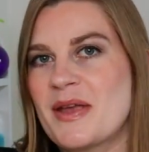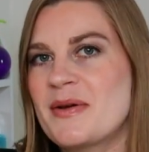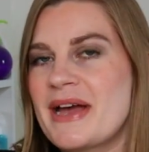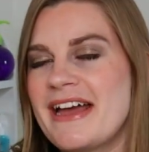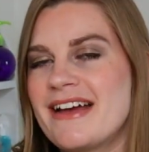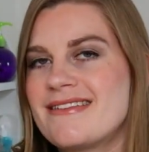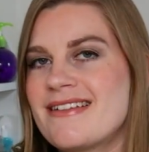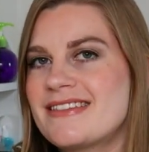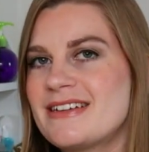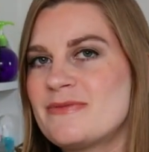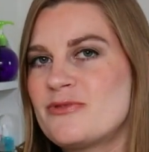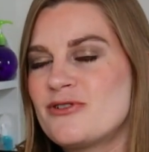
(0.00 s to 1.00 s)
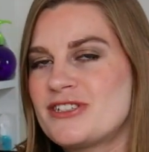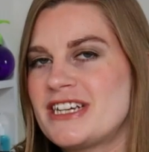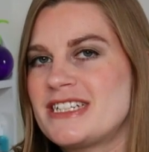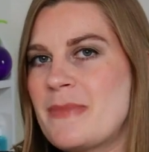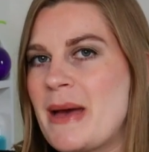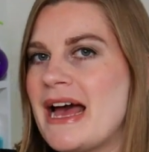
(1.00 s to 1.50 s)
Okay, another
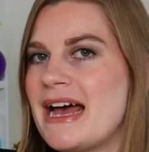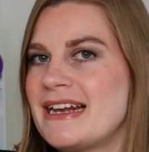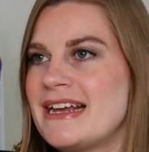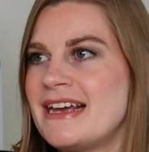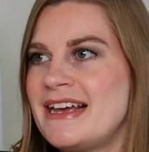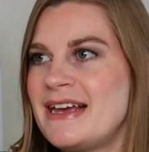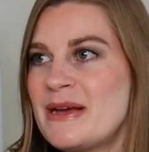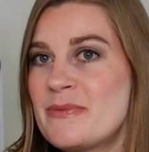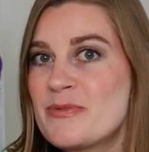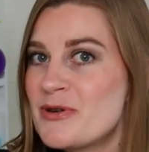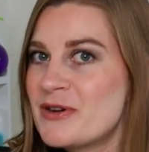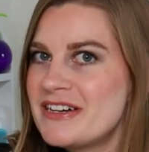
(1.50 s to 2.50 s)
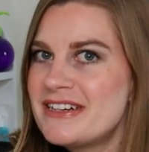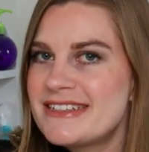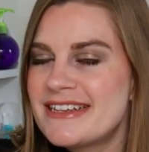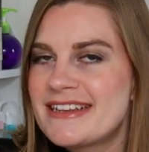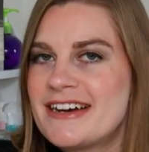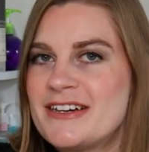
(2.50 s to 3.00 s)
Project Pan
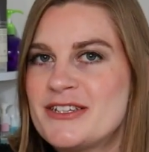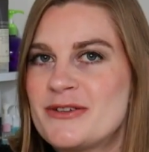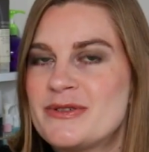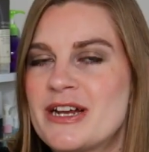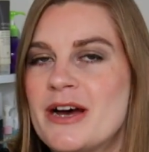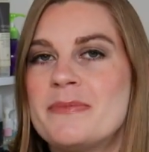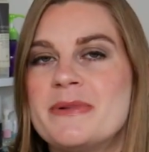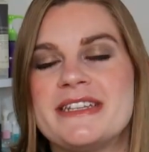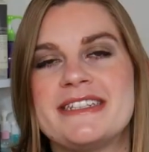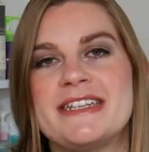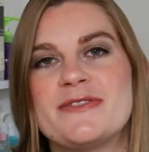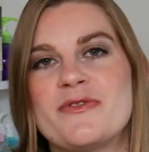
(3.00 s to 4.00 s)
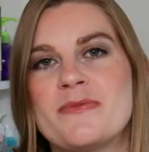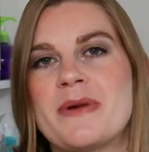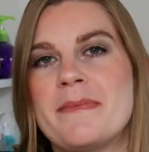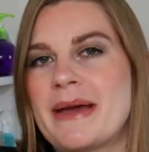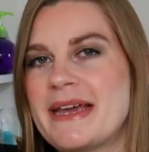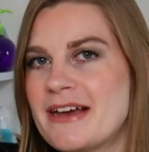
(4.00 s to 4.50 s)
product that I used up, but this is from my
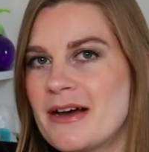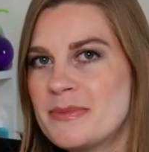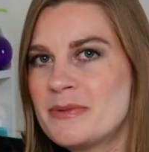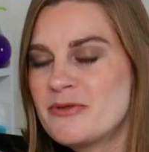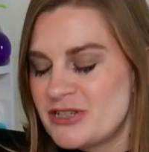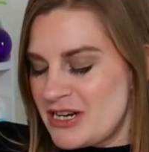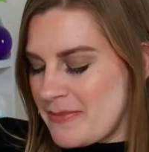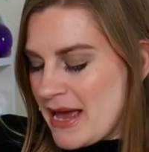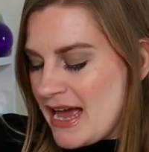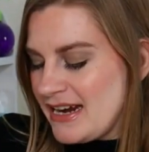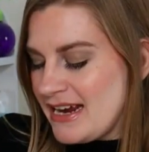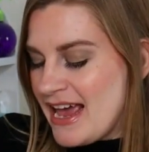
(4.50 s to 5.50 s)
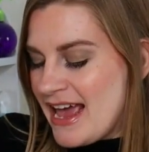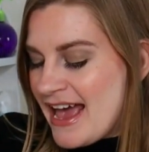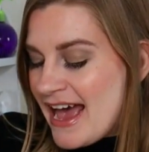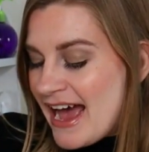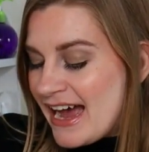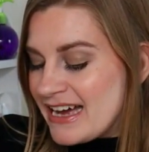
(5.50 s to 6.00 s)
makeup Project Pan
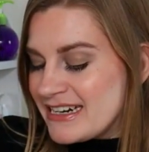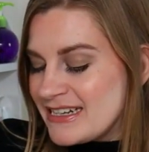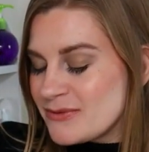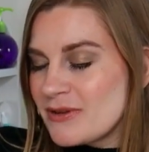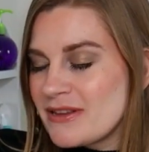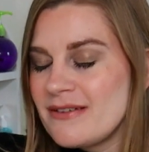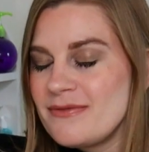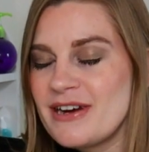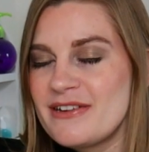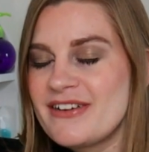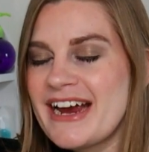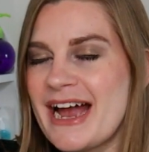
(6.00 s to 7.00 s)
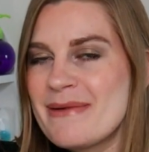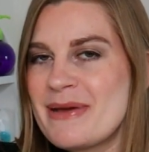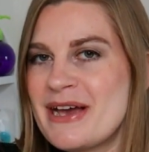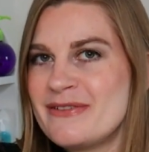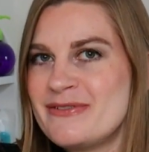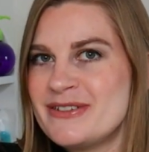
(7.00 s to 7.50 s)
and it's one that I'm very very
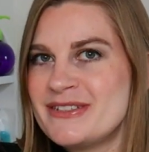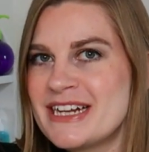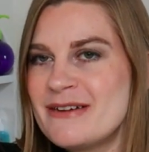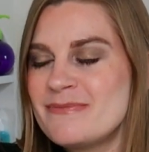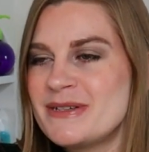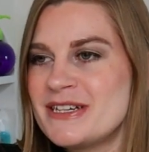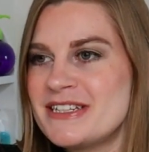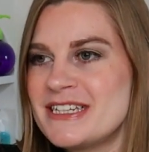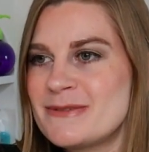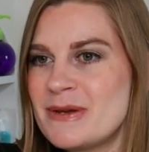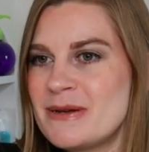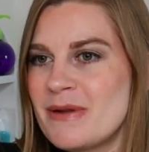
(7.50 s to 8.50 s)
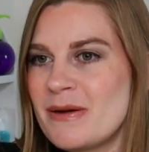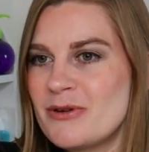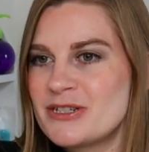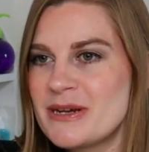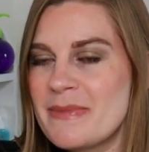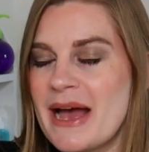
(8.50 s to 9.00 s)
happy I've used up because it's been in my
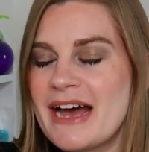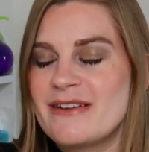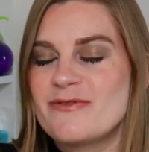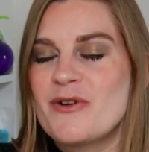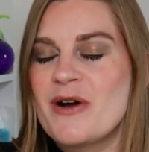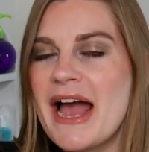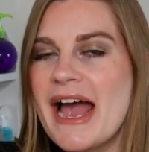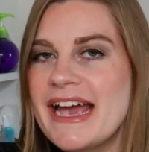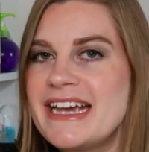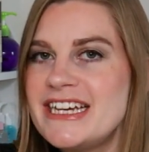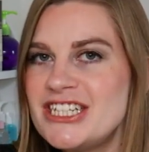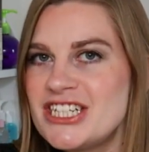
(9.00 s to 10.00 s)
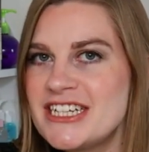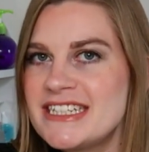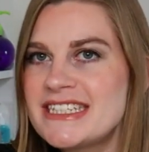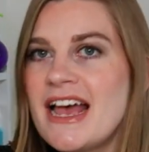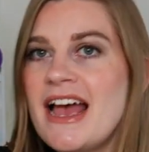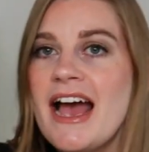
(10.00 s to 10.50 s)
project pan for
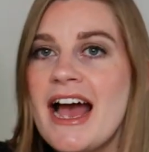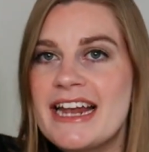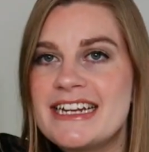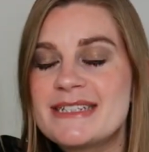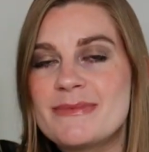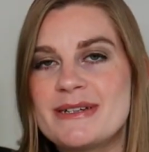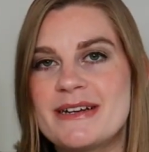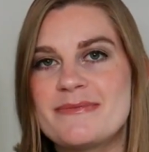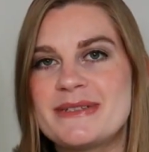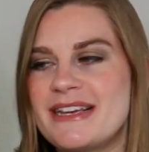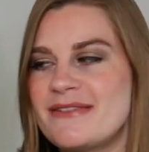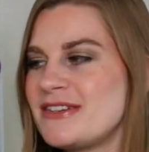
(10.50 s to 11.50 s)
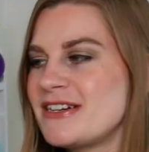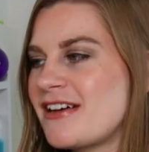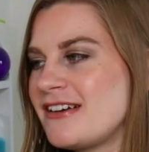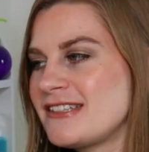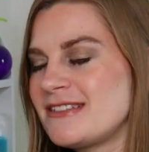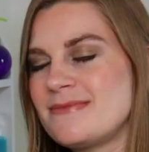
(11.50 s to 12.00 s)
ages and it's my number 7
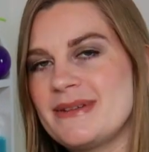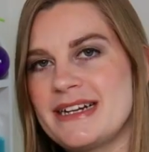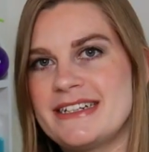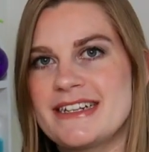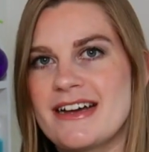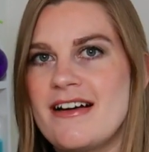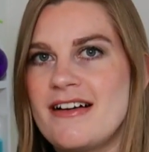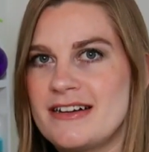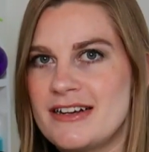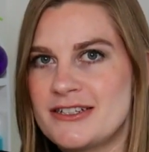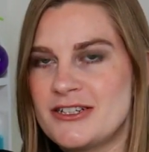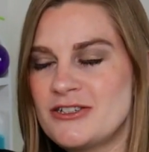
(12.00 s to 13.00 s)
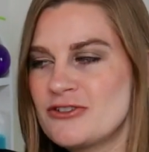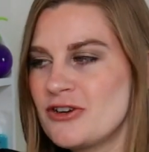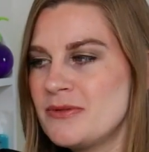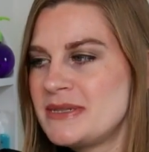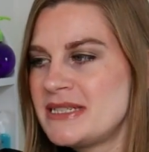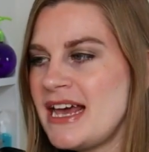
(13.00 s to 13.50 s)
Custom Blend Highlighting
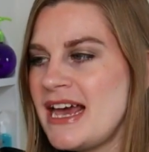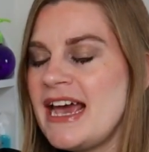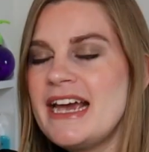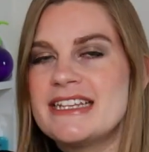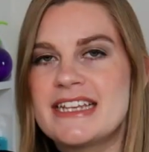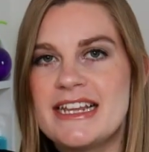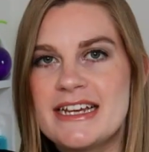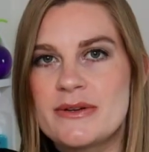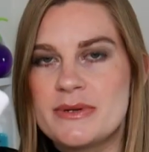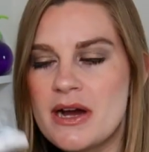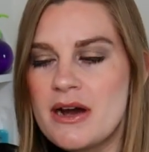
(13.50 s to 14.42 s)
Drops. It's a liquid